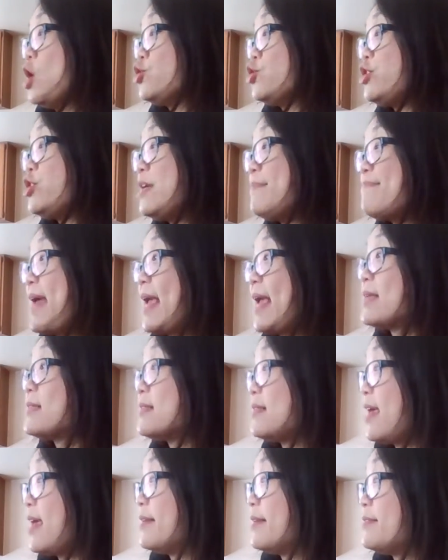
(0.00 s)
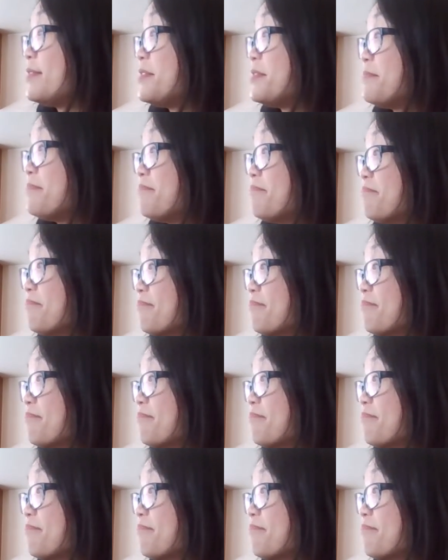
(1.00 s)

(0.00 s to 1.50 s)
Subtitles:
She makes things.